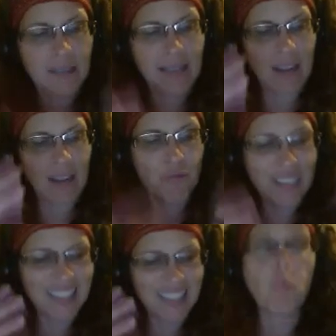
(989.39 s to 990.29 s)

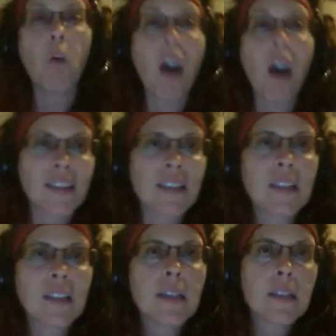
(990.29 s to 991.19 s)
really want
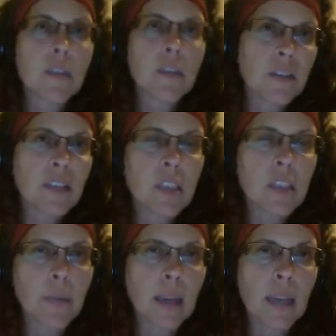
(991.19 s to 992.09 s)
to
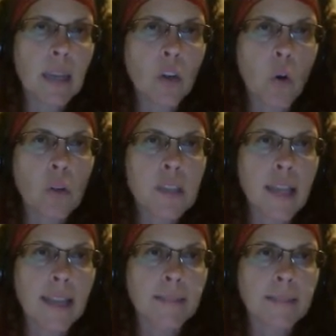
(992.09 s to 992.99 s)
participate in goal
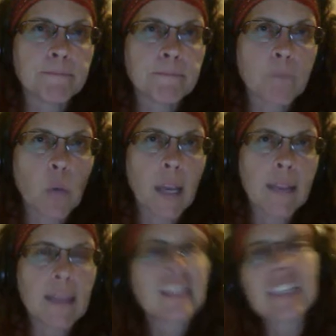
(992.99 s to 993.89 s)
setting.
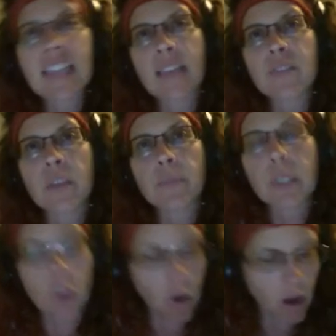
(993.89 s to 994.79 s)
Okay? They think they have
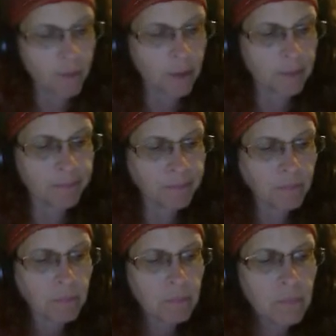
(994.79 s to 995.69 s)
something to offer.
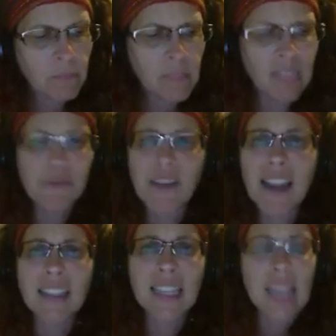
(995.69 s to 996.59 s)
And
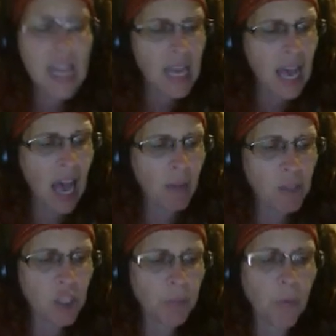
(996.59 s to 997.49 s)
finally, how
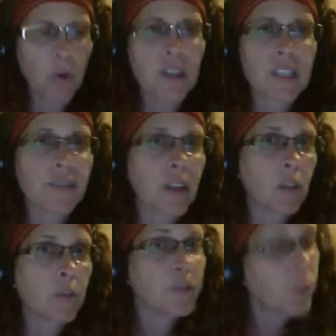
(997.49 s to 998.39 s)
much support is
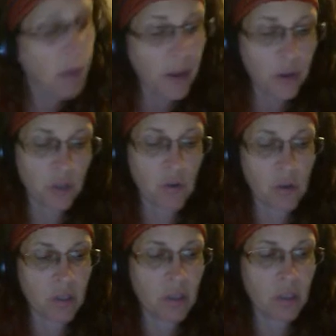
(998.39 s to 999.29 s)
available from other
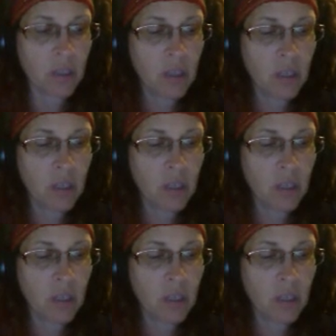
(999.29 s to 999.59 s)
sources?